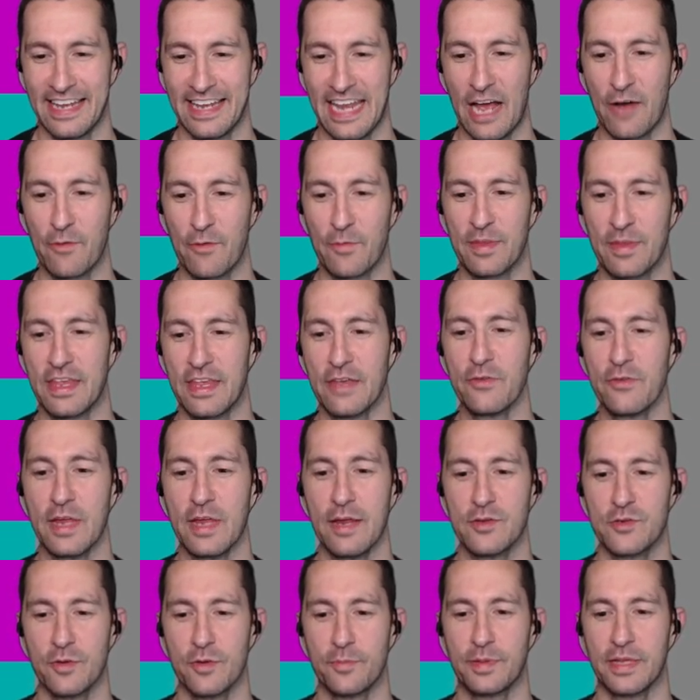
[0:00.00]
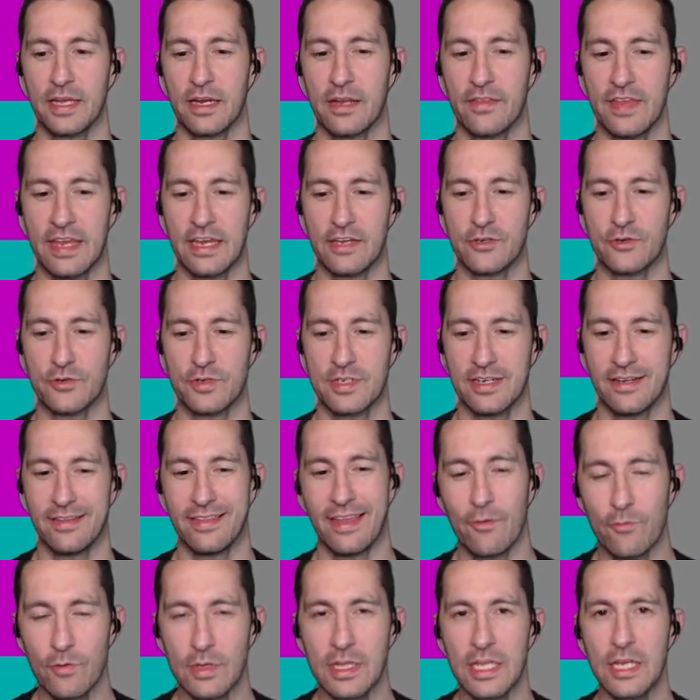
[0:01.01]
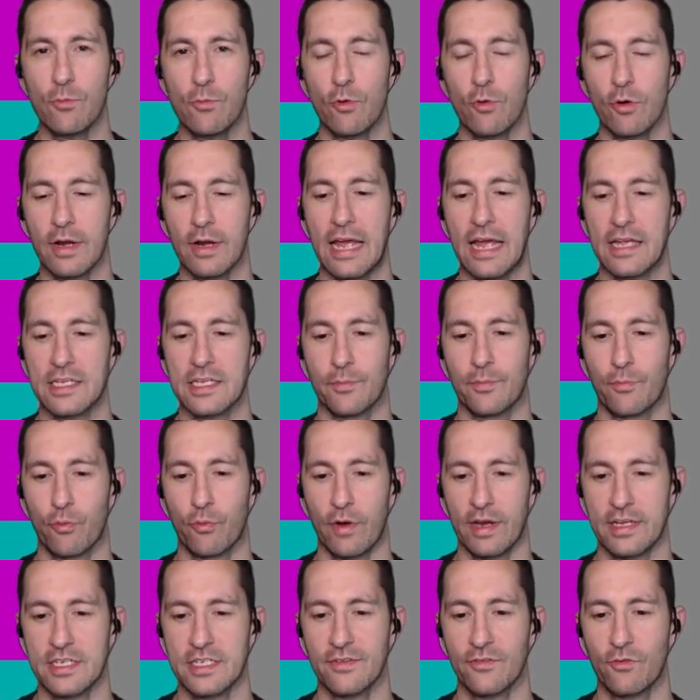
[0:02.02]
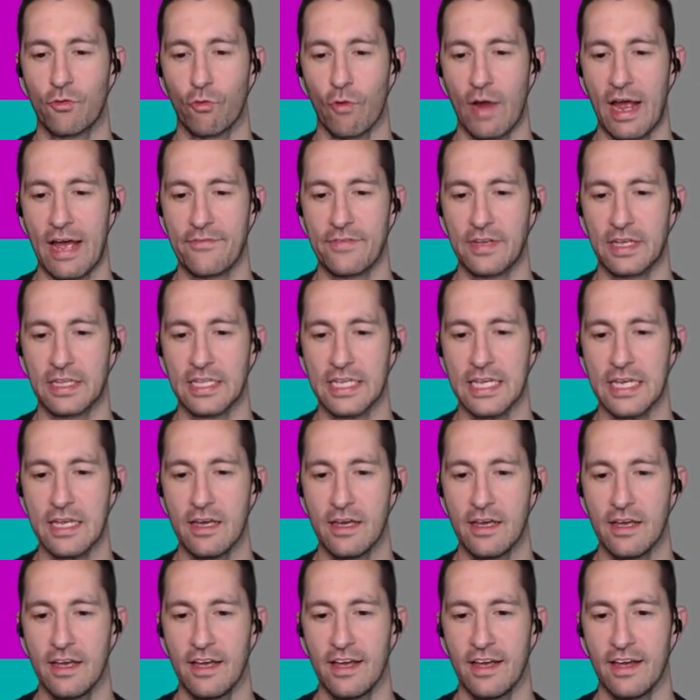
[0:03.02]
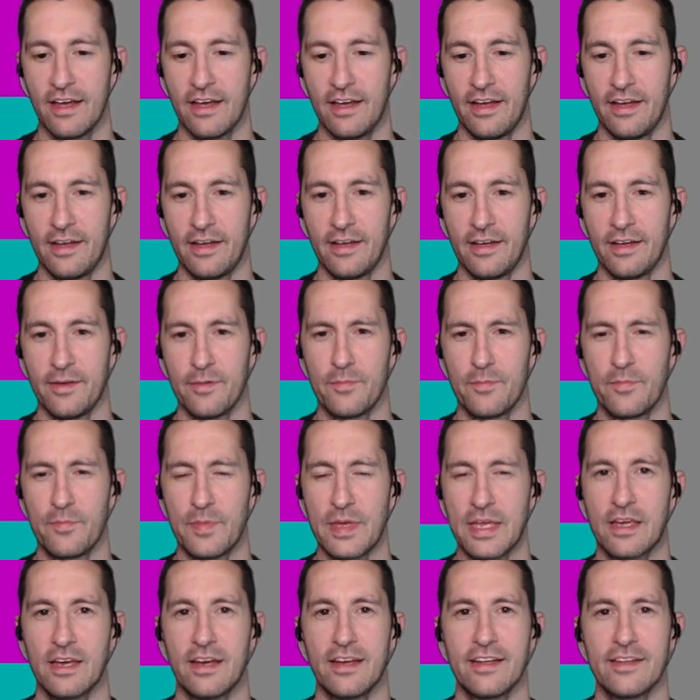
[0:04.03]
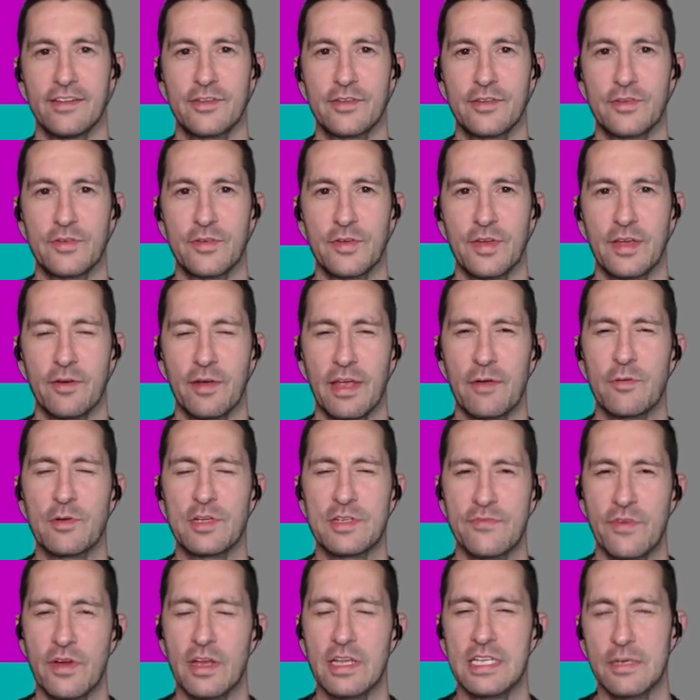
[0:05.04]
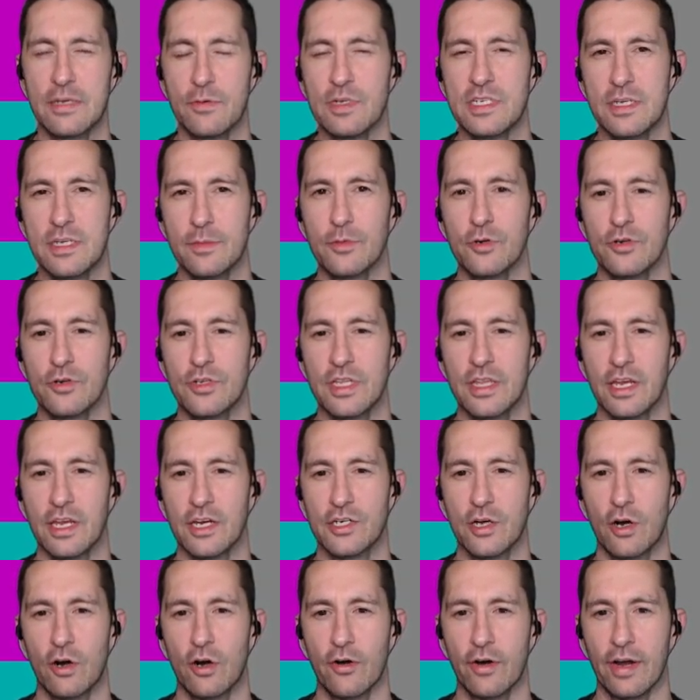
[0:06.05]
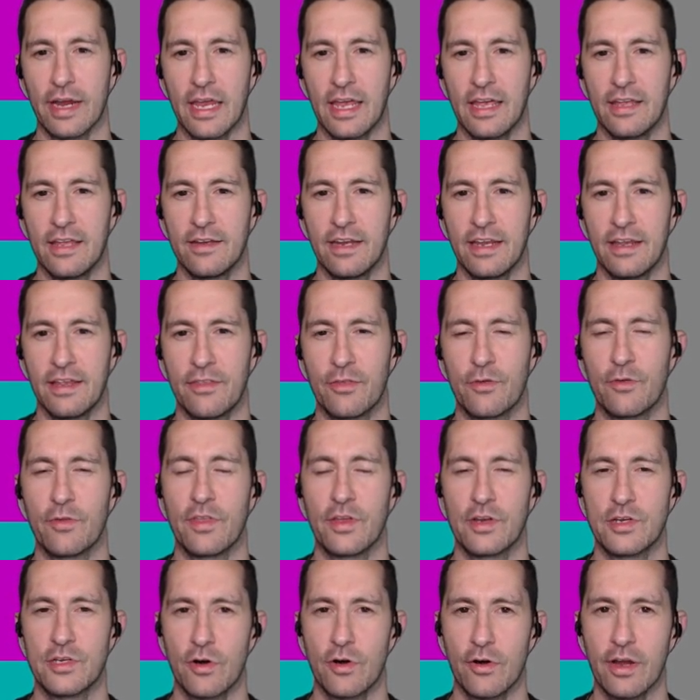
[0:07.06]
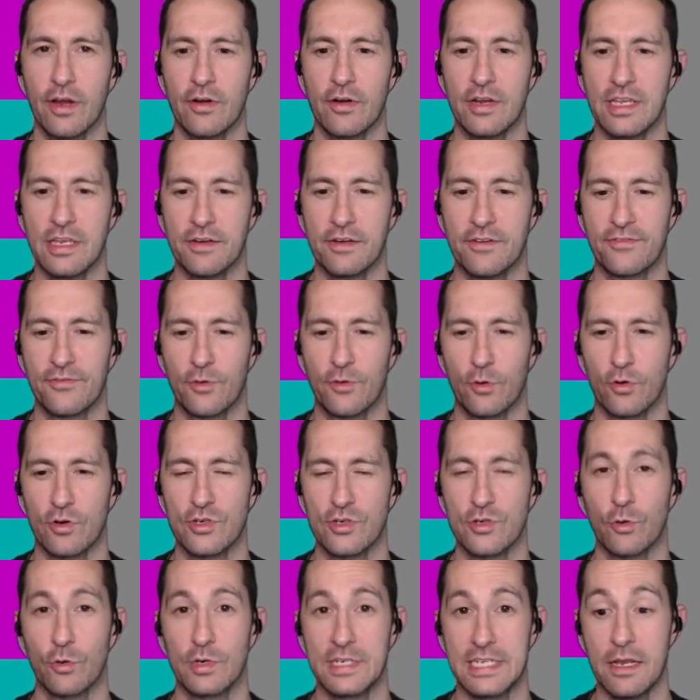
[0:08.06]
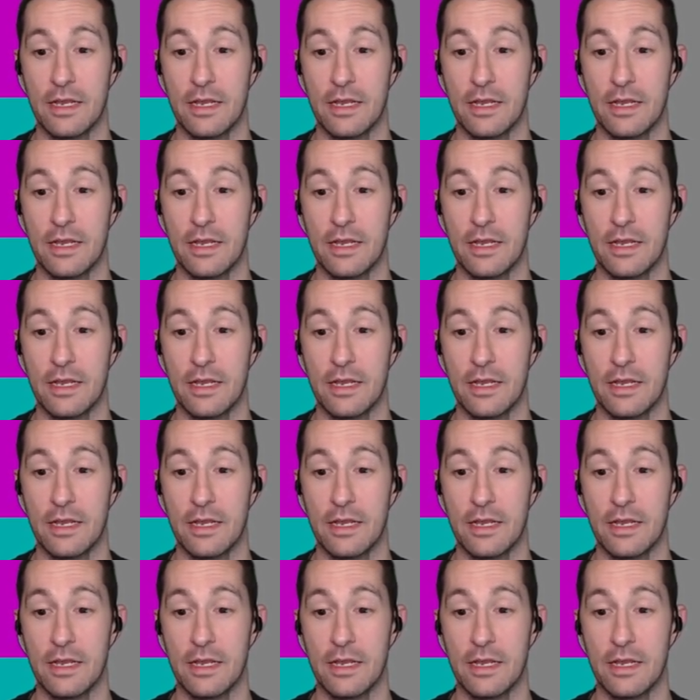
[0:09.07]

Now, the other games we played on the Interton, they really weren't as impressive graphically because it was similar to the Atari, and either the Atari already did it first or